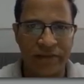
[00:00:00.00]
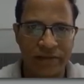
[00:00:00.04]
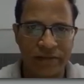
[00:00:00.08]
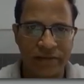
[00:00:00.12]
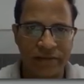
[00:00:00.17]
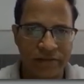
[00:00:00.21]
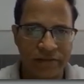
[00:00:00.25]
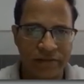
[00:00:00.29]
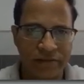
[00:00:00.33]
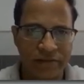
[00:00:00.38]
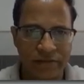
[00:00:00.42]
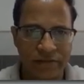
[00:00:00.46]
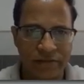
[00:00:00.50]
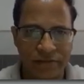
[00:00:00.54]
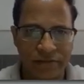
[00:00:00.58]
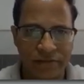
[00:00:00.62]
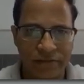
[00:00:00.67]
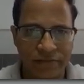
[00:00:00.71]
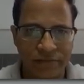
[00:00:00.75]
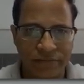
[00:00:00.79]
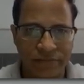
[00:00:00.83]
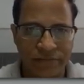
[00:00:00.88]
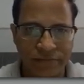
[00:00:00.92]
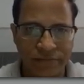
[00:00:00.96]

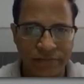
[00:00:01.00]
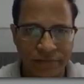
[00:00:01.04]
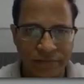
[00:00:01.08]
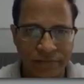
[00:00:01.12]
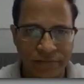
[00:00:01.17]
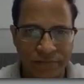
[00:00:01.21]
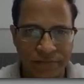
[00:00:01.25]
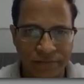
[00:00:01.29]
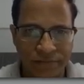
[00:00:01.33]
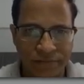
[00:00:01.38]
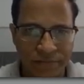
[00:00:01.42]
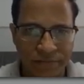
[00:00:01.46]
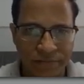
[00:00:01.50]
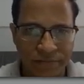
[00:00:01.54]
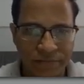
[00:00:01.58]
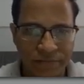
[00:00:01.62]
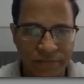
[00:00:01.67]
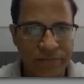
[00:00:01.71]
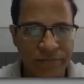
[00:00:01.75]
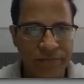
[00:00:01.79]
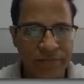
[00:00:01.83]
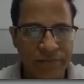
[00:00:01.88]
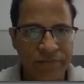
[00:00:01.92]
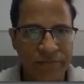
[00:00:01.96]

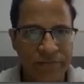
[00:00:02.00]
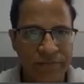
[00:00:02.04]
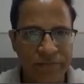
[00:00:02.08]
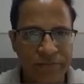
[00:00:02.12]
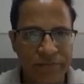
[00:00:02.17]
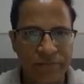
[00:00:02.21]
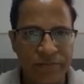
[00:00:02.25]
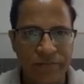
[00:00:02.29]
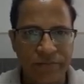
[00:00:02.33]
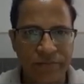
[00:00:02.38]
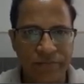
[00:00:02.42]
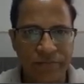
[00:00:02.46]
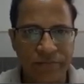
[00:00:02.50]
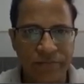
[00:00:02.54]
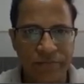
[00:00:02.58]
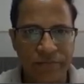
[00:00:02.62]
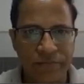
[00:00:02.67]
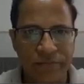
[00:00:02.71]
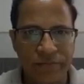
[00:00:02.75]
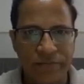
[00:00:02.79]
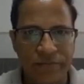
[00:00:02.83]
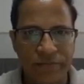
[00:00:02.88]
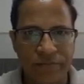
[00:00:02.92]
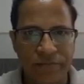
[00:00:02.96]

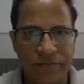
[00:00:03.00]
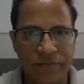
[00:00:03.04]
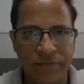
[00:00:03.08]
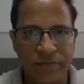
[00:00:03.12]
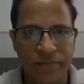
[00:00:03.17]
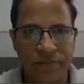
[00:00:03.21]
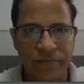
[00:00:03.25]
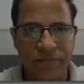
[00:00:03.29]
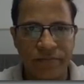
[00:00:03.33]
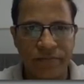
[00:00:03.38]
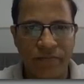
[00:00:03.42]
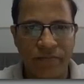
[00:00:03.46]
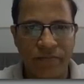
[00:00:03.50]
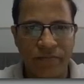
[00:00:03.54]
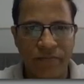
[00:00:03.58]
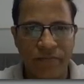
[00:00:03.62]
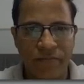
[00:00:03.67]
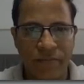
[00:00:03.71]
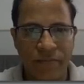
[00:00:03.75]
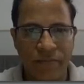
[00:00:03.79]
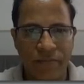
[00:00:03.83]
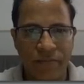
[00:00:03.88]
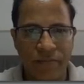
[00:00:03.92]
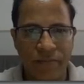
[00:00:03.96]

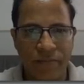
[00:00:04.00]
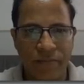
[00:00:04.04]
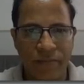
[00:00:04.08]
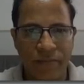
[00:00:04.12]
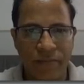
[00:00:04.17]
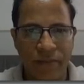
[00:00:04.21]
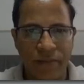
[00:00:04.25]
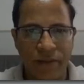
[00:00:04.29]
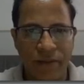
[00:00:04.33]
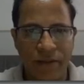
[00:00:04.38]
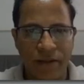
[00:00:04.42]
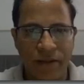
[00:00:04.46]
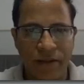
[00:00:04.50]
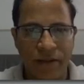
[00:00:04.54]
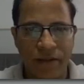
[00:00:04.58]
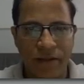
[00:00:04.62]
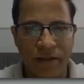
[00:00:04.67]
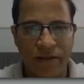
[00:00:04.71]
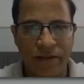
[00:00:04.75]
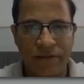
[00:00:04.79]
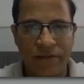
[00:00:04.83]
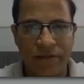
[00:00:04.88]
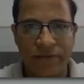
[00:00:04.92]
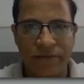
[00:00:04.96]

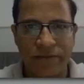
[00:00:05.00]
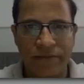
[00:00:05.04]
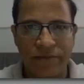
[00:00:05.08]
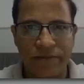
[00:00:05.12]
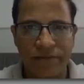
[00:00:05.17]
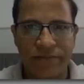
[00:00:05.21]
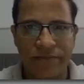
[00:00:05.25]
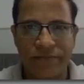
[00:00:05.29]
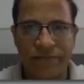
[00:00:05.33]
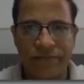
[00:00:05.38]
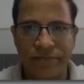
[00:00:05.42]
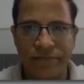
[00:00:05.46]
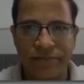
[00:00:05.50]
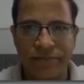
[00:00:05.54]
No one is speaking in this clip.